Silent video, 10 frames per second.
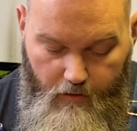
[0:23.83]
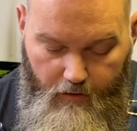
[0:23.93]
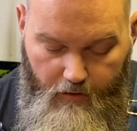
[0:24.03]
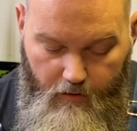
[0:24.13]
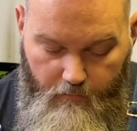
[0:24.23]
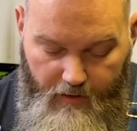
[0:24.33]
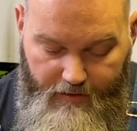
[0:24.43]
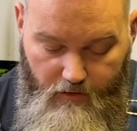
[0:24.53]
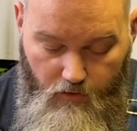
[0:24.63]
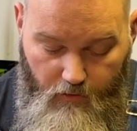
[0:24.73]
And by
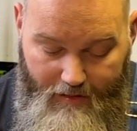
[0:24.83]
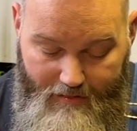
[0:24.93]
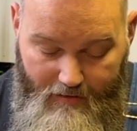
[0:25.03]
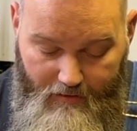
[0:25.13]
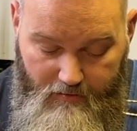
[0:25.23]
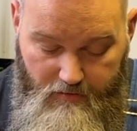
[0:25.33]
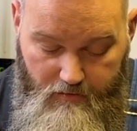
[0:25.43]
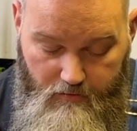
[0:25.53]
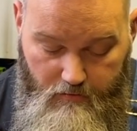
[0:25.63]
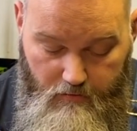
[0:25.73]
doing
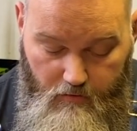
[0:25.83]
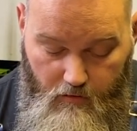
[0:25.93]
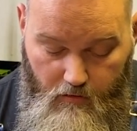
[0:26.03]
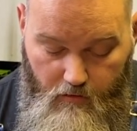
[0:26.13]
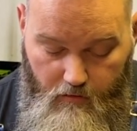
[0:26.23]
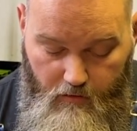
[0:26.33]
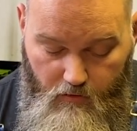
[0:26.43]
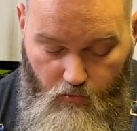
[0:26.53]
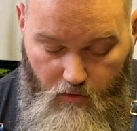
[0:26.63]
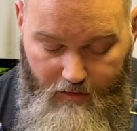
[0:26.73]
this,
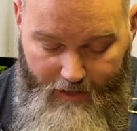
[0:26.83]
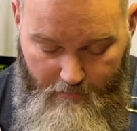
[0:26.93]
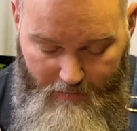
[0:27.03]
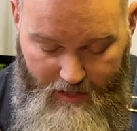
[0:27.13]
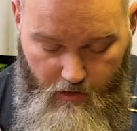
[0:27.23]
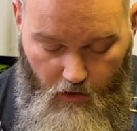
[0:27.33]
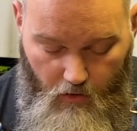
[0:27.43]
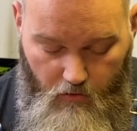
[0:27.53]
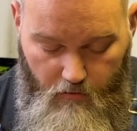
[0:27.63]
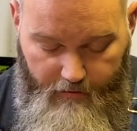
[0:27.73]
it will let me
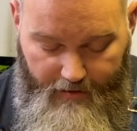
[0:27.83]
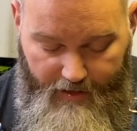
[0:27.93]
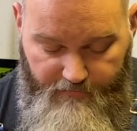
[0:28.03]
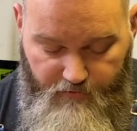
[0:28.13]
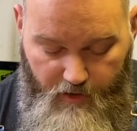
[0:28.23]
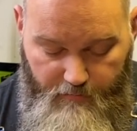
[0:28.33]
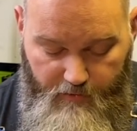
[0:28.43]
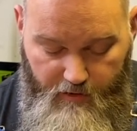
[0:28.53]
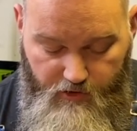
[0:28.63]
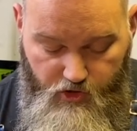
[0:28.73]
know after I'm
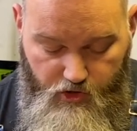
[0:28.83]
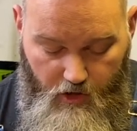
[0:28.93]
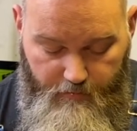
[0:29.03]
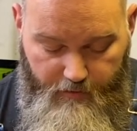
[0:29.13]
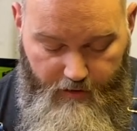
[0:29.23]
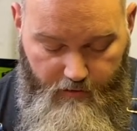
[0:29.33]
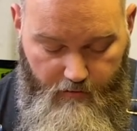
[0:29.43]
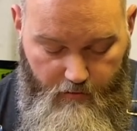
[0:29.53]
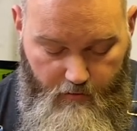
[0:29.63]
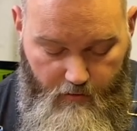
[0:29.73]
done sharpening
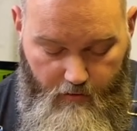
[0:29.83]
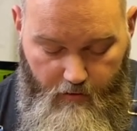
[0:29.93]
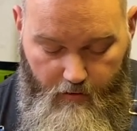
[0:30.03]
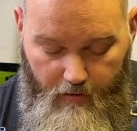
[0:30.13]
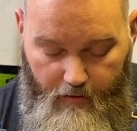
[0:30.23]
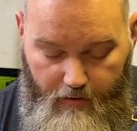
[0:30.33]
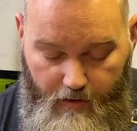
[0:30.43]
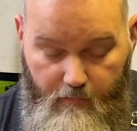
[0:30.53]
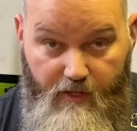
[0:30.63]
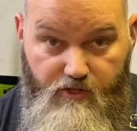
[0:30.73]

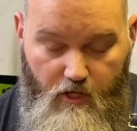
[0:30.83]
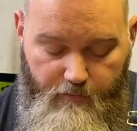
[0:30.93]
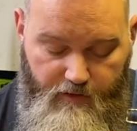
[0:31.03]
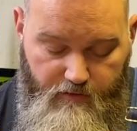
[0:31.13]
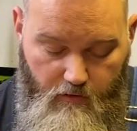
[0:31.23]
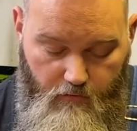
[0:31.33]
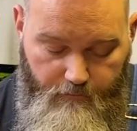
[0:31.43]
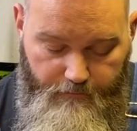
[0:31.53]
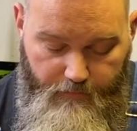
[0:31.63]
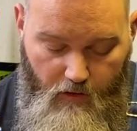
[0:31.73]
on my sharpening stone
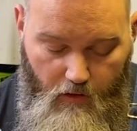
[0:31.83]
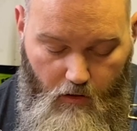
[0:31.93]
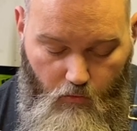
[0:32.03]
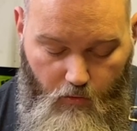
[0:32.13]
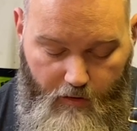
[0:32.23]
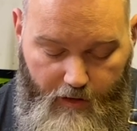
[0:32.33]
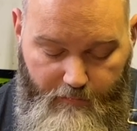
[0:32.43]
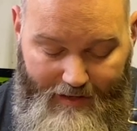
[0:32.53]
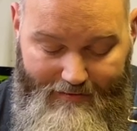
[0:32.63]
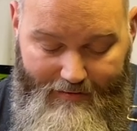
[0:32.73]
where I
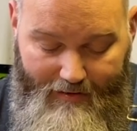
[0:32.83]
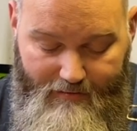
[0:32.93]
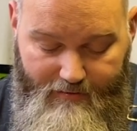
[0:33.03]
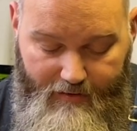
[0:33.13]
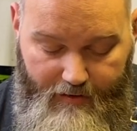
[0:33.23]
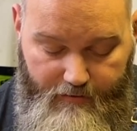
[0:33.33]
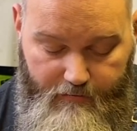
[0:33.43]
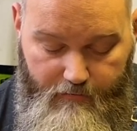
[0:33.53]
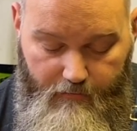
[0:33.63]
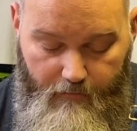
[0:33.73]
made contact
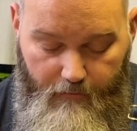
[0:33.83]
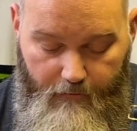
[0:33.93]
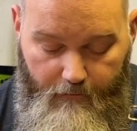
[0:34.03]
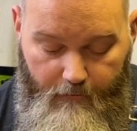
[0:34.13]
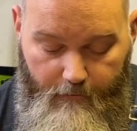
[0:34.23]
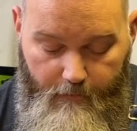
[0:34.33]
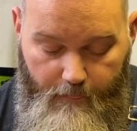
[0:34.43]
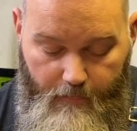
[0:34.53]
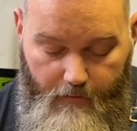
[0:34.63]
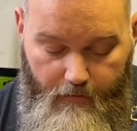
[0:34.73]

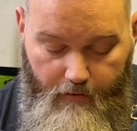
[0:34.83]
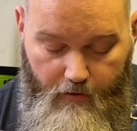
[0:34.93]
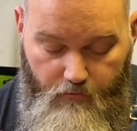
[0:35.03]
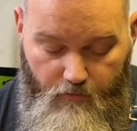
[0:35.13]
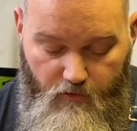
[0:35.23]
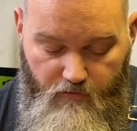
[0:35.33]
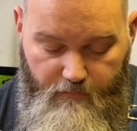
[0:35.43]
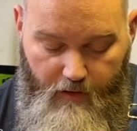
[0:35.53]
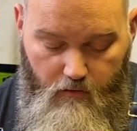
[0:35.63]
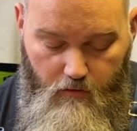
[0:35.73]
and remove
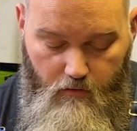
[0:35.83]
metal